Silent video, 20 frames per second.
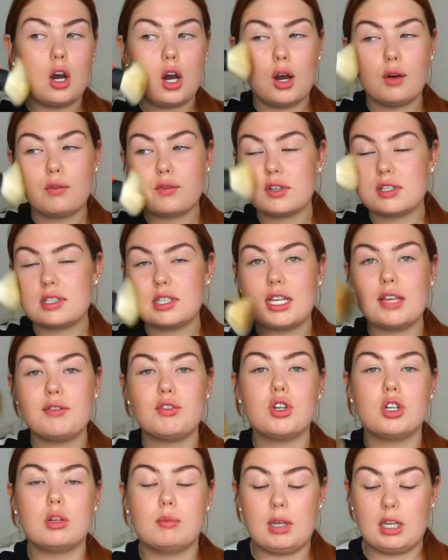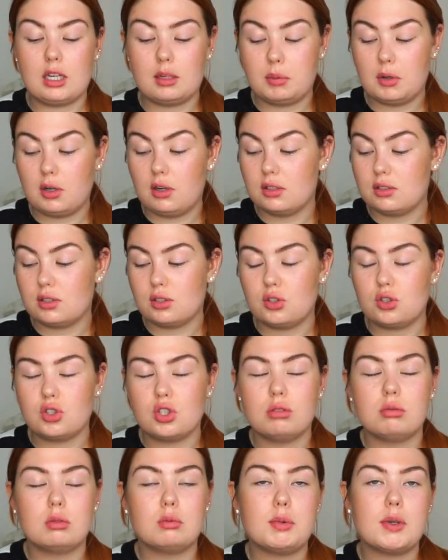Obviously, if you're a makeup artist,
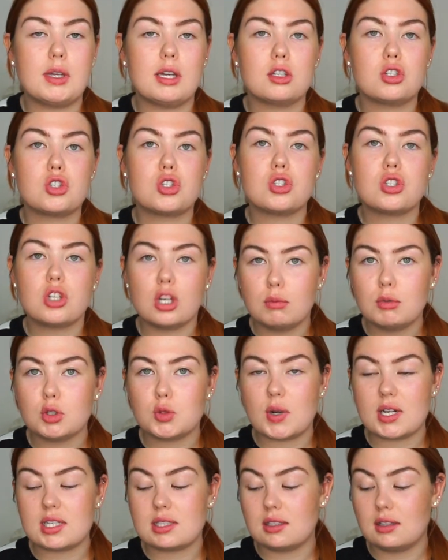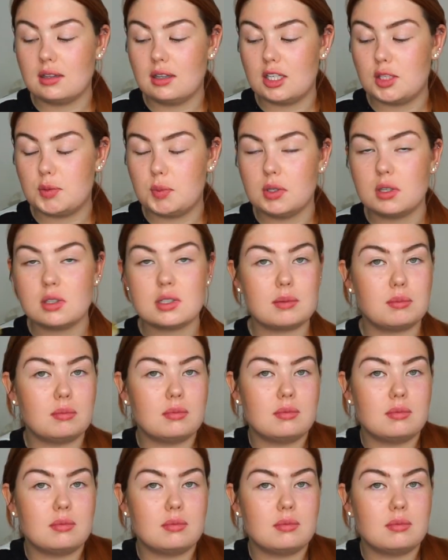you will be so much better than this because